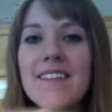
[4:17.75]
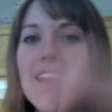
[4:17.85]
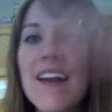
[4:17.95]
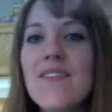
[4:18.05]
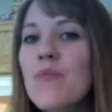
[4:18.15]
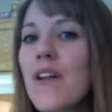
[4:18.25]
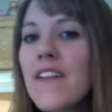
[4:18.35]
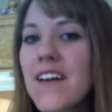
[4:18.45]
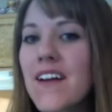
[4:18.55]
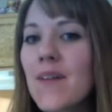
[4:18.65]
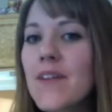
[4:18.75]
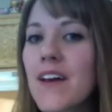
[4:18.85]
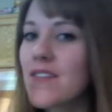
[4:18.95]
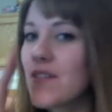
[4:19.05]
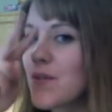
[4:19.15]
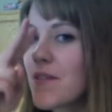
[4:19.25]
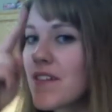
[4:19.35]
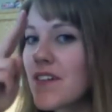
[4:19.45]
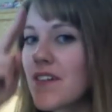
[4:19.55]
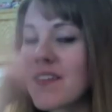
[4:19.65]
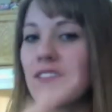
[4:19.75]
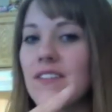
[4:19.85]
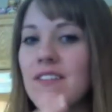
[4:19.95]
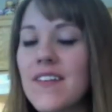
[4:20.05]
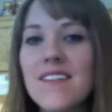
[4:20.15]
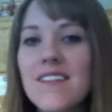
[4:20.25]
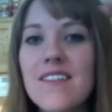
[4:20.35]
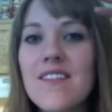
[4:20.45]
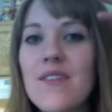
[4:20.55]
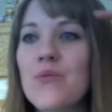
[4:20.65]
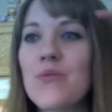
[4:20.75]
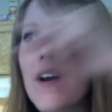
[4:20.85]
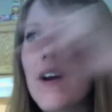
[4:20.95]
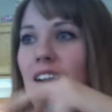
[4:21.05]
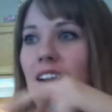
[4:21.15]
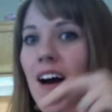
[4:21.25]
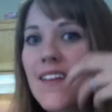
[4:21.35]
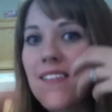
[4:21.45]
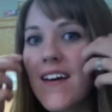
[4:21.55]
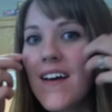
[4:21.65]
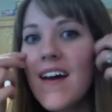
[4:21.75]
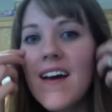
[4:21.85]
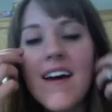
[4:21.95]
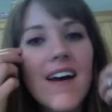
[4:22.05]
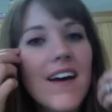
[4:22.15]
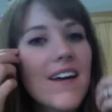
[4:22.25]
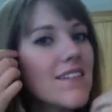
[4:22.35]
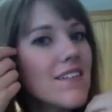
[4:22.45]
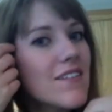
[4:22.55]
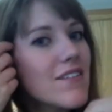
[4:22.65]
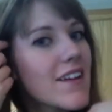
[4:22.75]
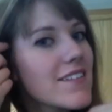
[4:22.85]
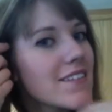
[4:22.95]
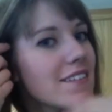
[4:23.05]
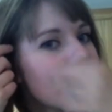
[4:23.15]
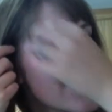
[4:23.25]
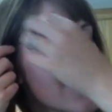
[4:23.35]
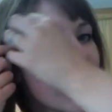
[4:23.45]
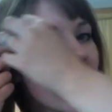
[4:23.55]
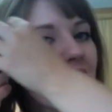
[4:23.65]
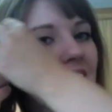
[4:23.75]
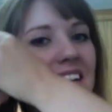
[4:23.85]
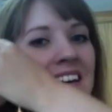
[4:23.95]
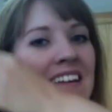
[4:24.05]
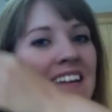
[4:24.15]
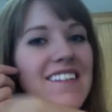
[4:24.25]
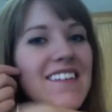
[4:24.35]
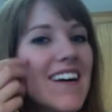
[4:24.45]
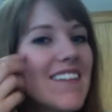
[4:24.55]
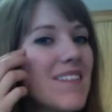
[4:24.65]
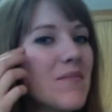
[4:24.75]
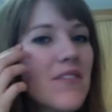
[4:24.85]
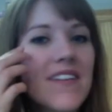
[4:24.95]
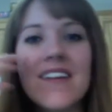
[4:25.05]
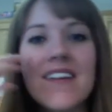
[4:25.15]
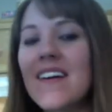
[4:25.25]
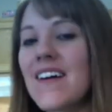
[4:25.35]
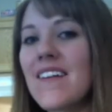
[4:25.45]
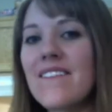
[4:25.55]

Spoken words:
Not even pulling it up nice or doing a little scissors thing, she just goes right across. And you can actually see, like, she got some over here.